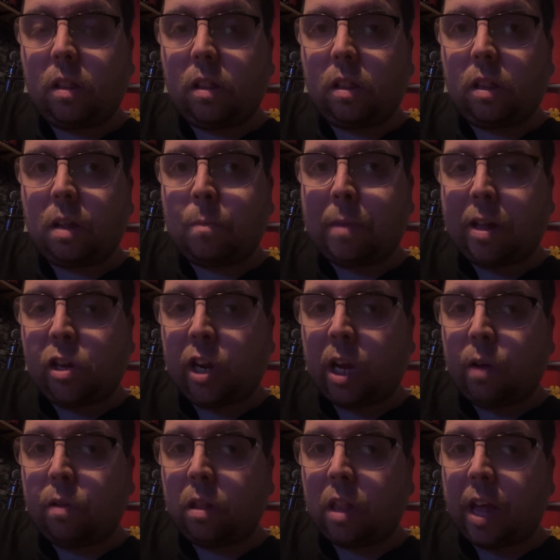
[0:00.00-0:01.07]
the magic
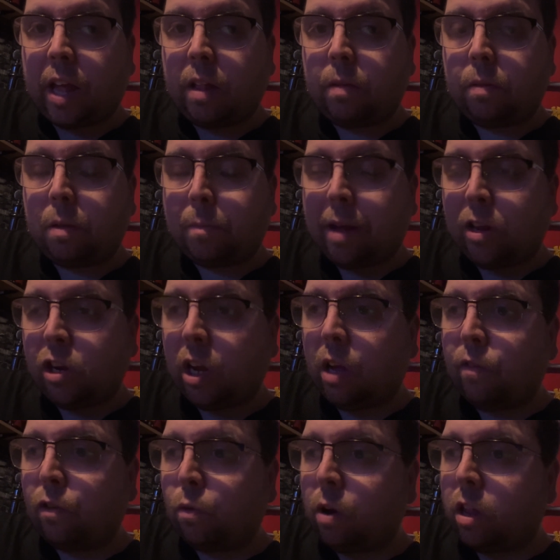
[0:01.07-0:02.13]

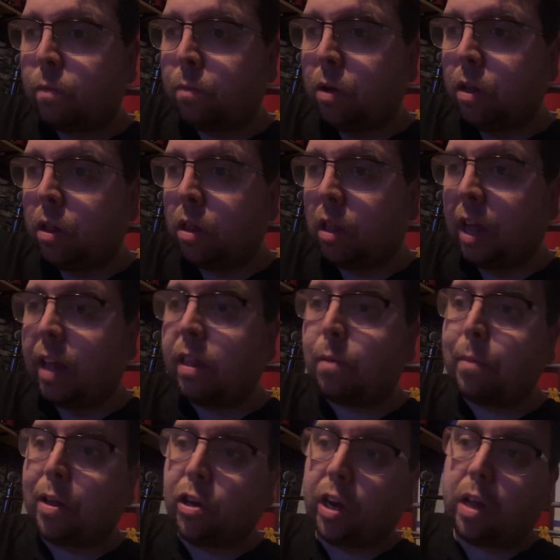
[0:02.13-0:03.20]
of Christmas and the
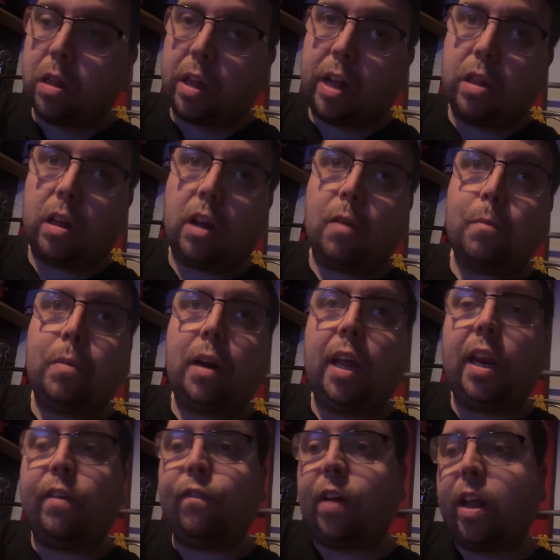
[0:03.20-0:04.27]
magic of Santa
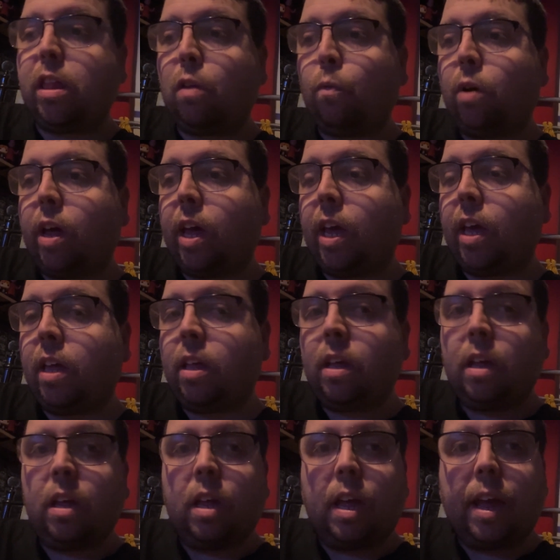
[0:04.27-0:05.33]
completely fades away,
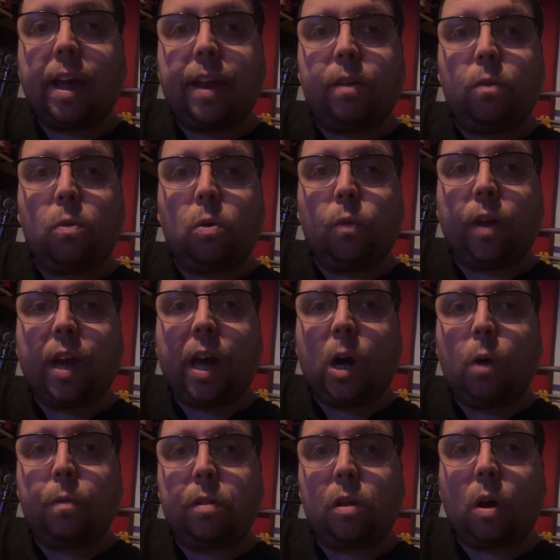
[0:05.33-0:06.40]
and all the
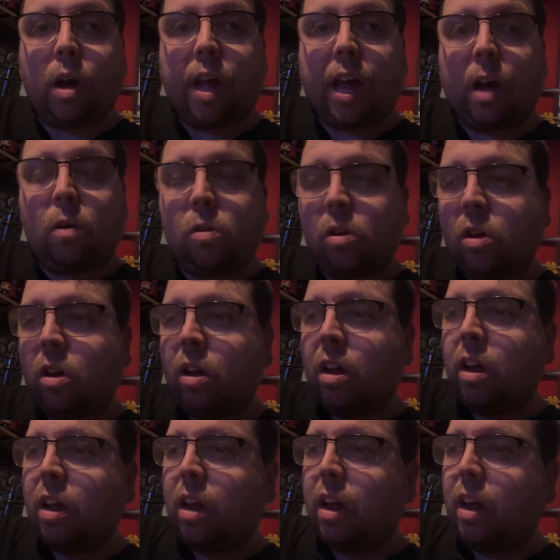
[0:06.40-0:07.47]
elves die out.
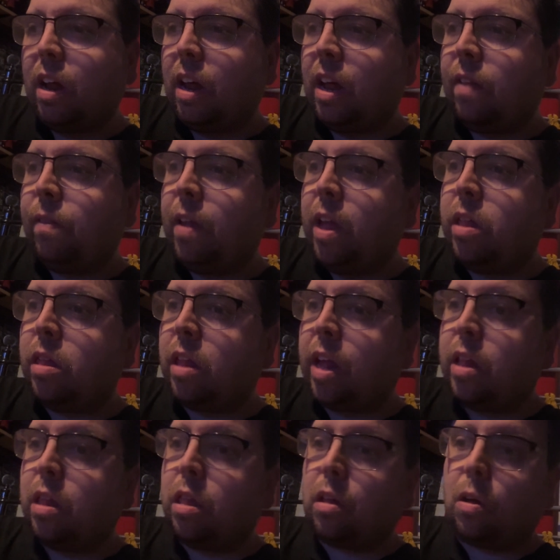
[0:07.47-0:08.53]
And this
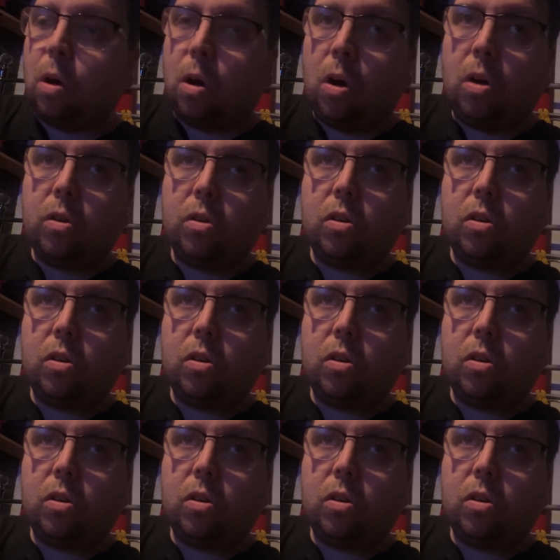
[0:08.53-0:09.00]
sends Scott